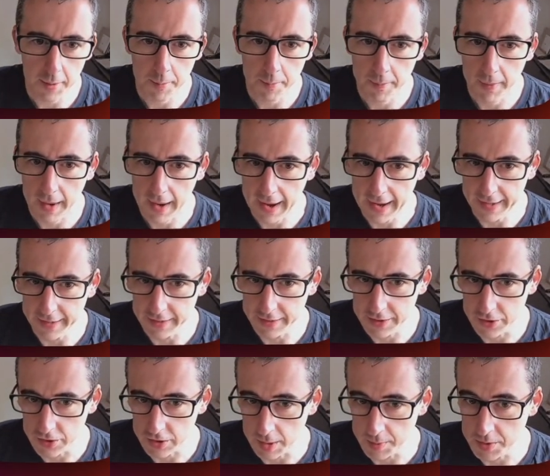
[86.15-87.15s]
and
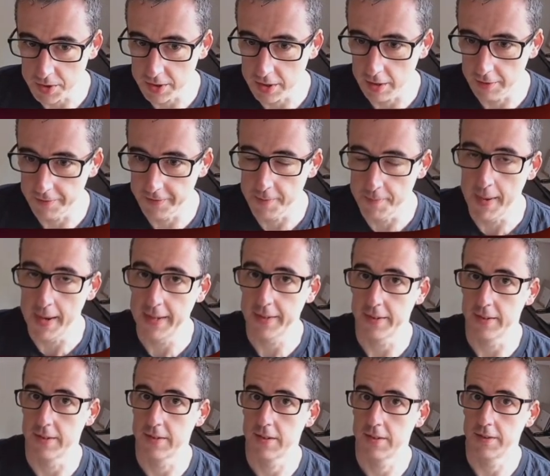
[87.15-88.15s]
descriptions of the
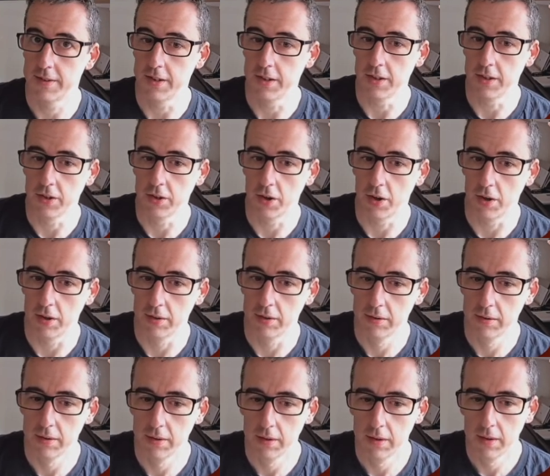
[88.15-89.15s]
methods that you can call
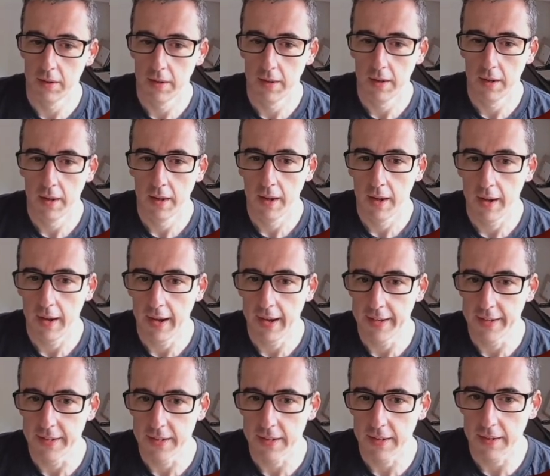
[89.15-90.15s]
and
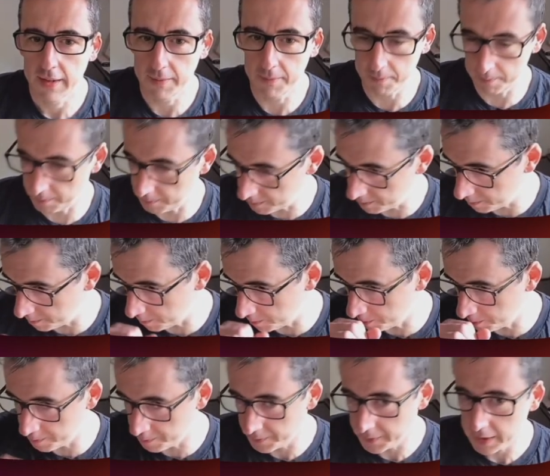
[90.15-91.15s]

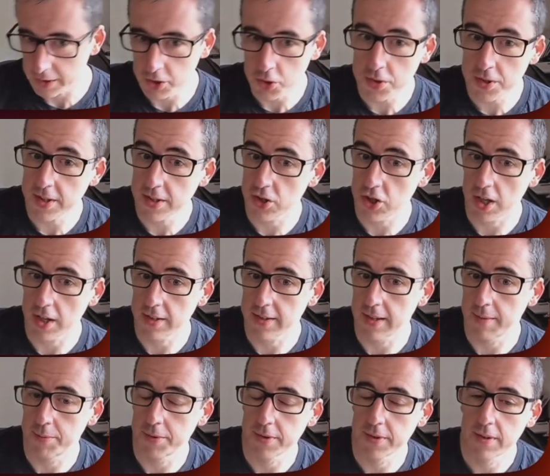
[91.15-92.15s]
usage
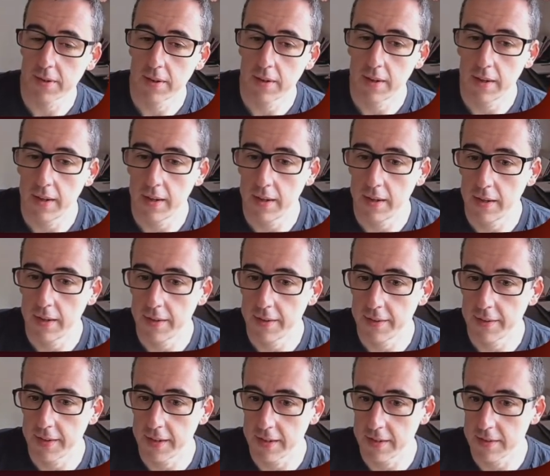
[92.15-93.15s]
examples
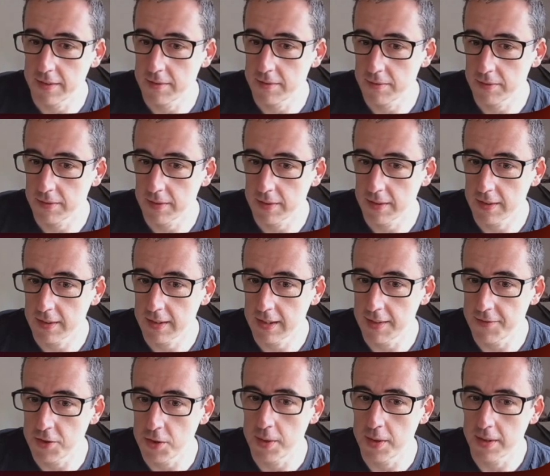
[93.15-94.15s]
that give
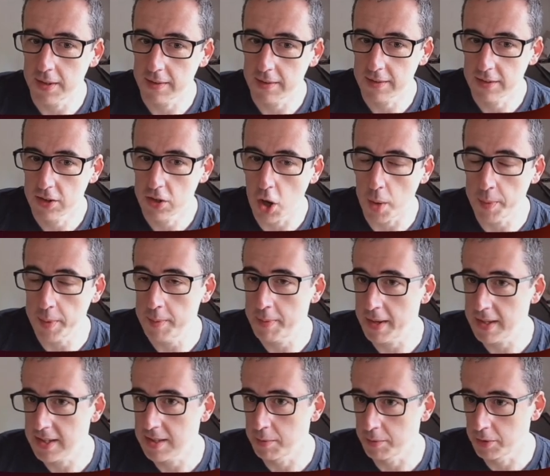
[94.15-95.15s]
you a copy
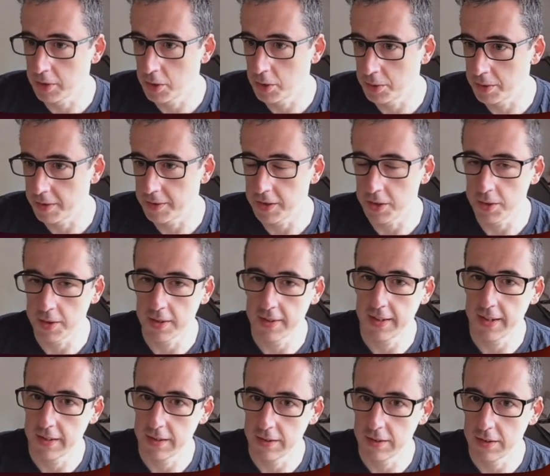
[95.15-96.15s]
pastable code that you can
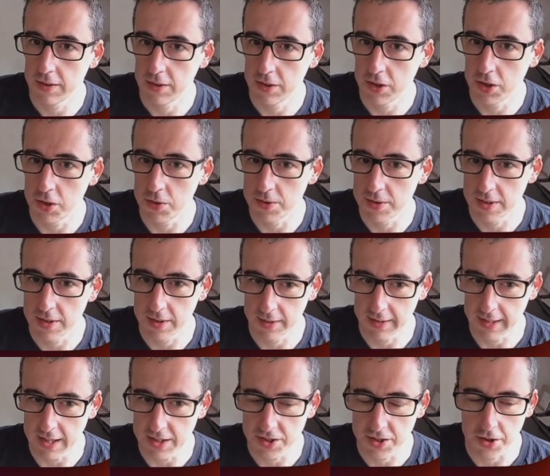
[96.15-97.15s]
then use to
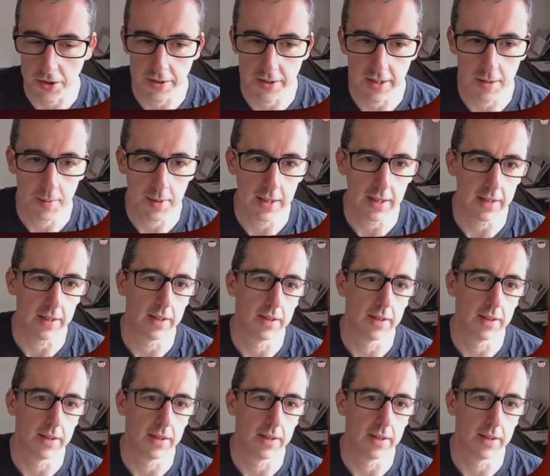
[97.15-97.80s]
get started immediately.